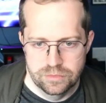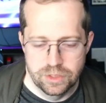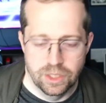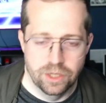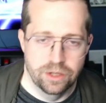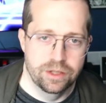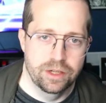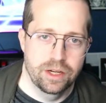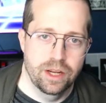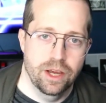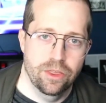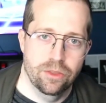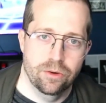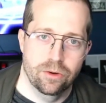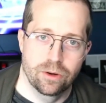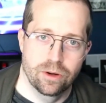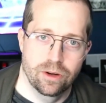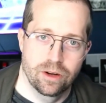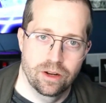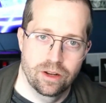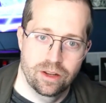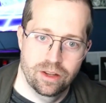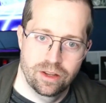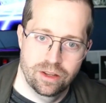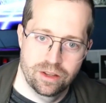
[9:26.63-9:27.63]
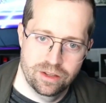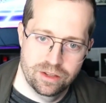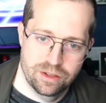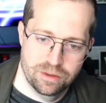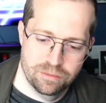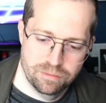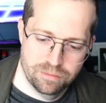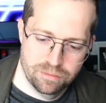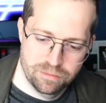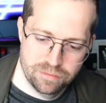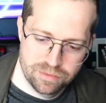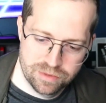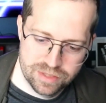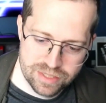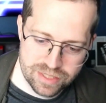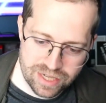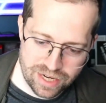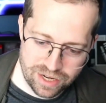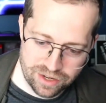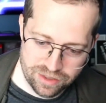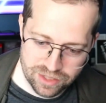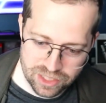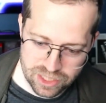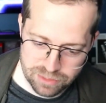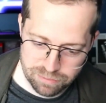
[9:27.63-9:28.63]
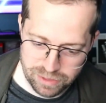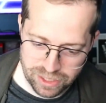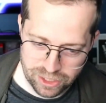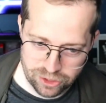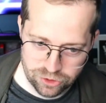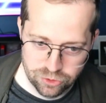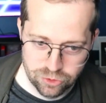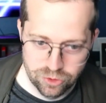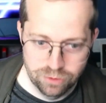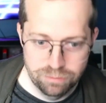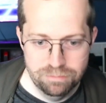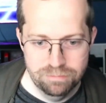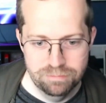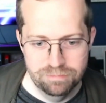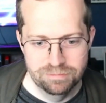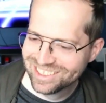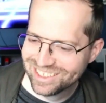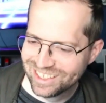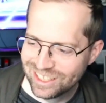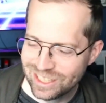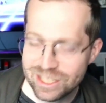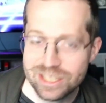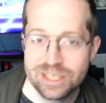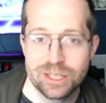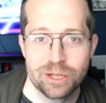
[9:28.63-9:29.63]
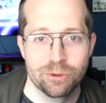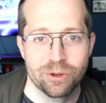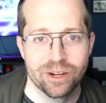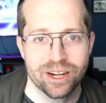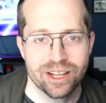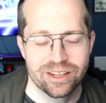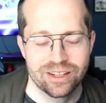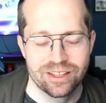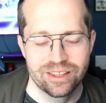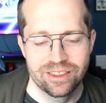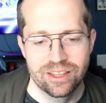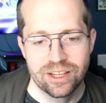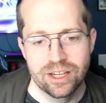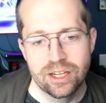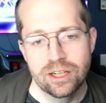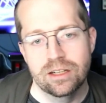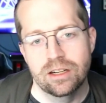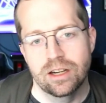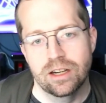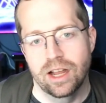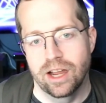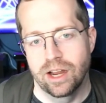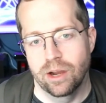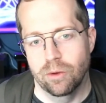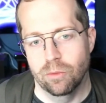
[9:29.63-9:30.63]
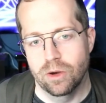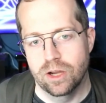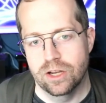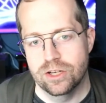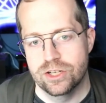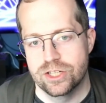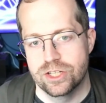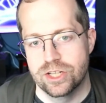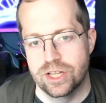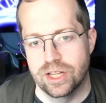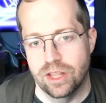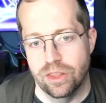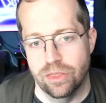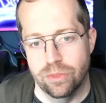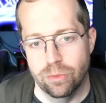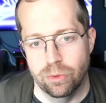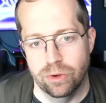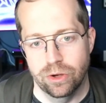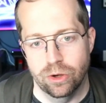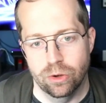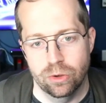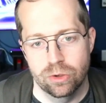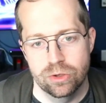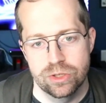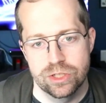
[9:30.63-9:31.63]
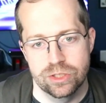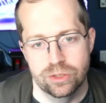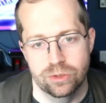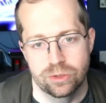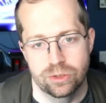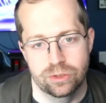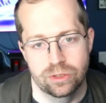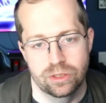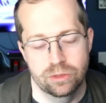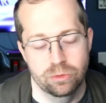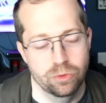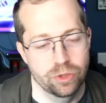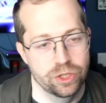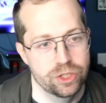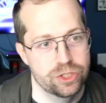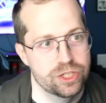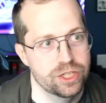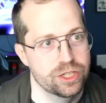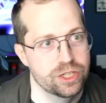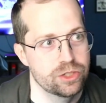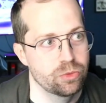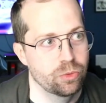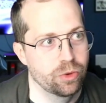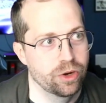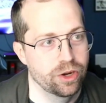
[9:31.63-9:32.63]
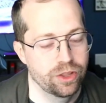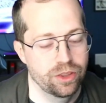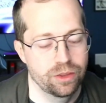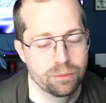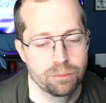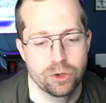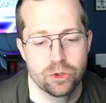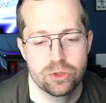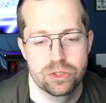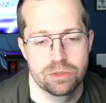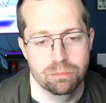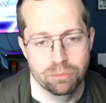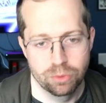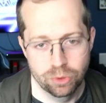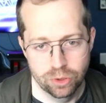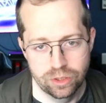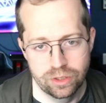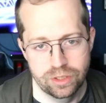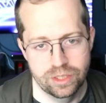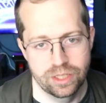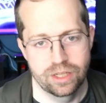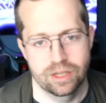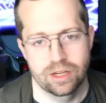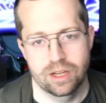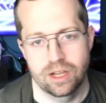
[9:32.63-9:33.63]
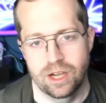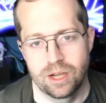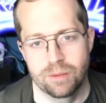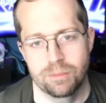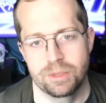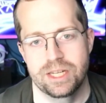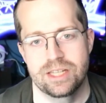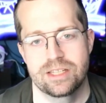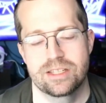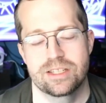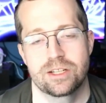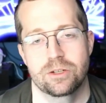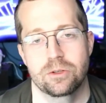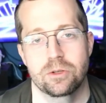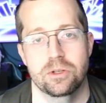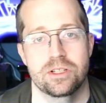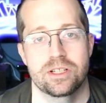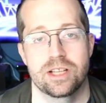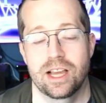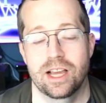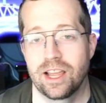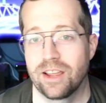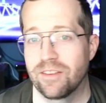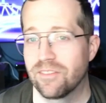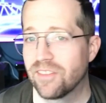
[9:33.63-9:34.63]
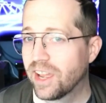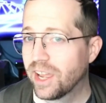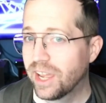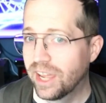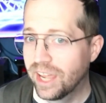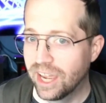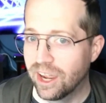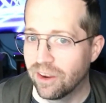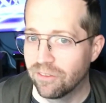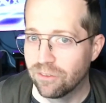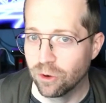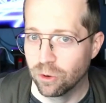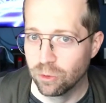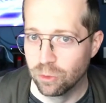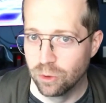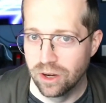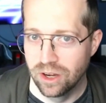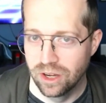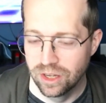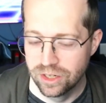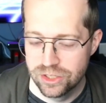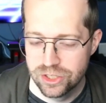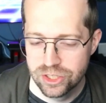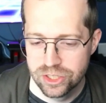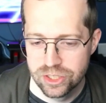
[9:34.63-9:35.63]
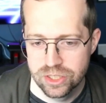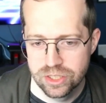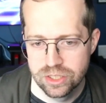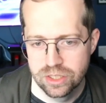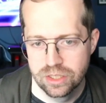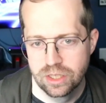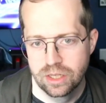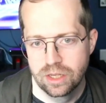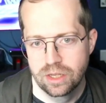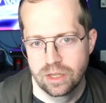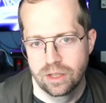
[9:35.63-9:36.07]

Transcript: On the other side of the spectrum, see what I did there? I watched The Rehearsal, which is one of the most brilliant comedy series I have ever watched.